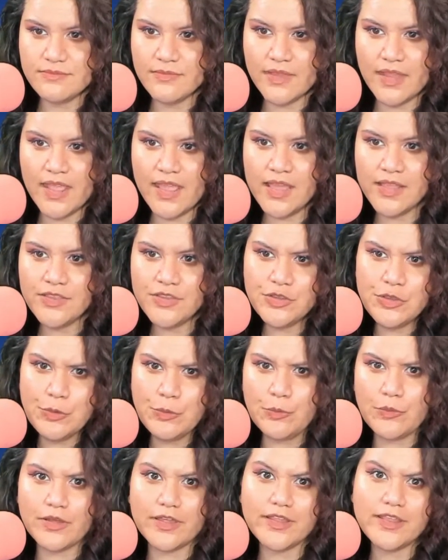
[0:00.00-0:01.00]
And you know
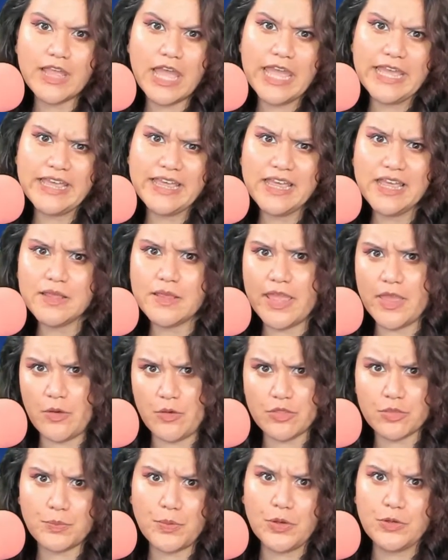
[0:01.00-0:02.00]
what? I got
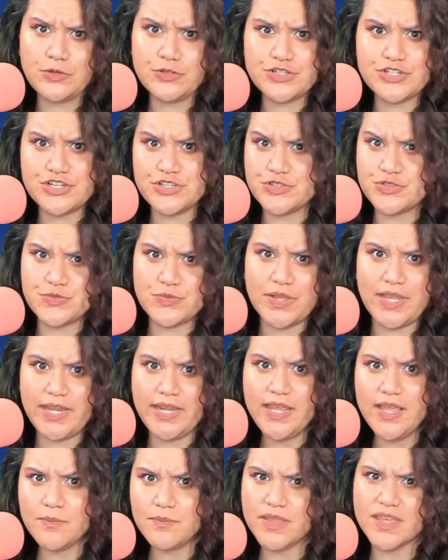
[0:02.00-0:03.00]
health potions
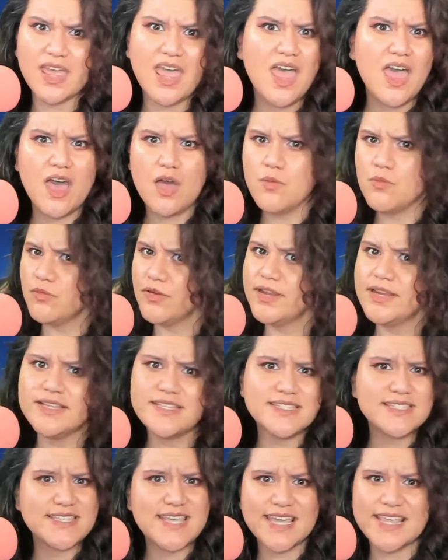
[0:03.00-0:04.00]
ready. I'm like, I'm ready
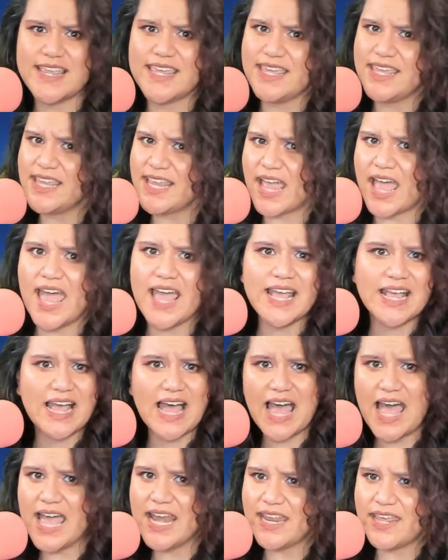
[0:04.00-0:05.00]
to take the hit. I
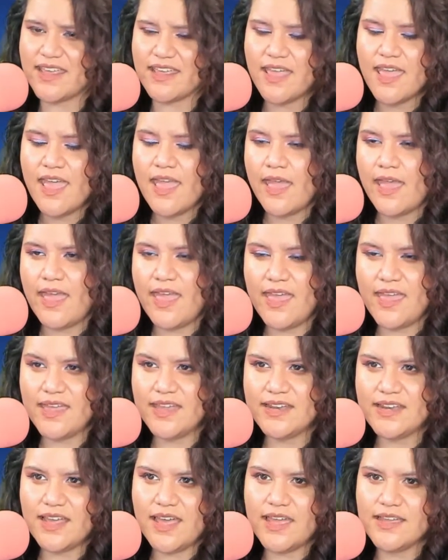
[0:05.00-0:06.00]
got it.
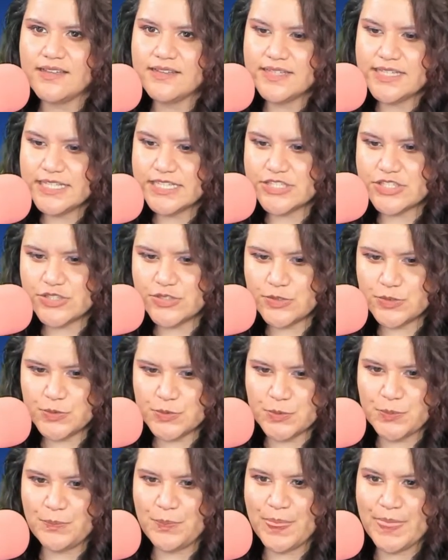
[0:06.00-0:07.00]
And I like
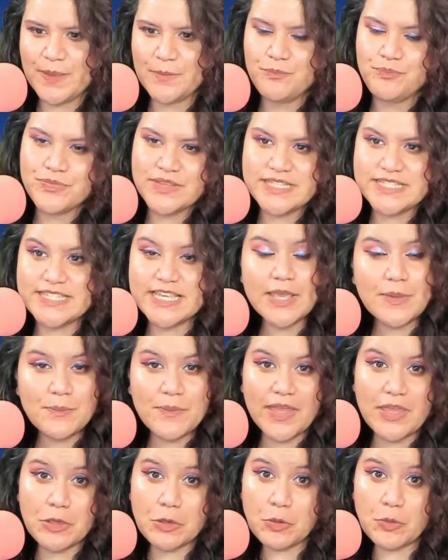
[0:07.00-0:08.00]
to set
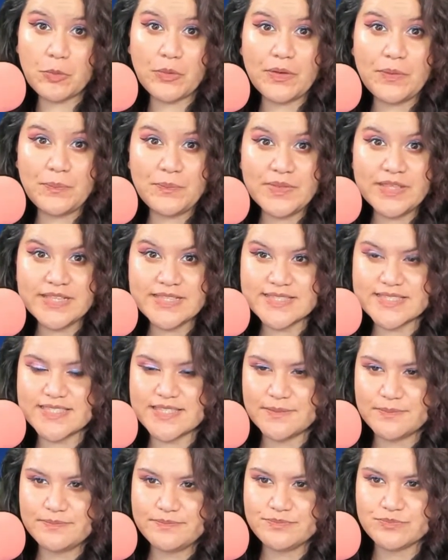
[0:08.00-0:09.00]
my equipment
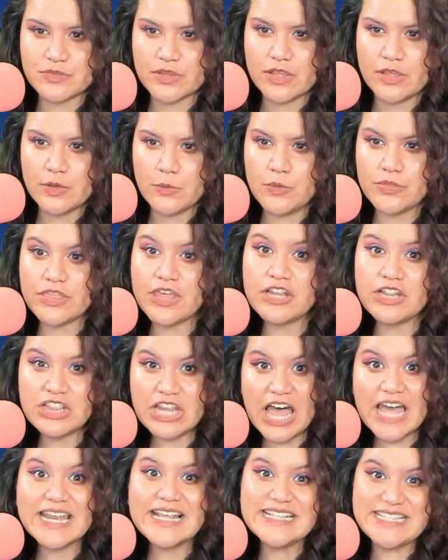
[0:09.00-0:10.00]
with a
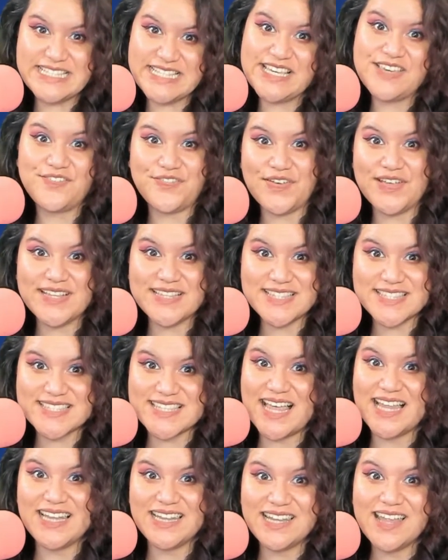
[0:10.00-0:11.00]
lot of defense.
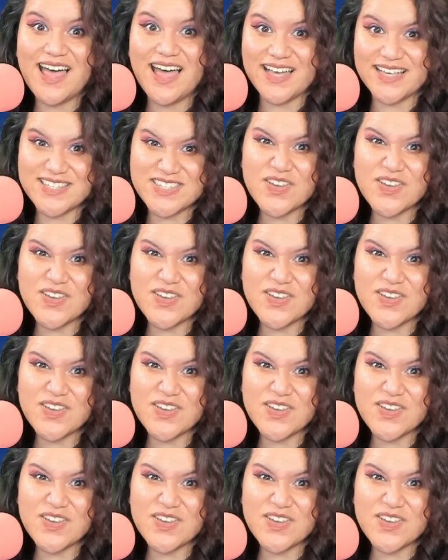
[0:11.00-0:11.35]
A lot.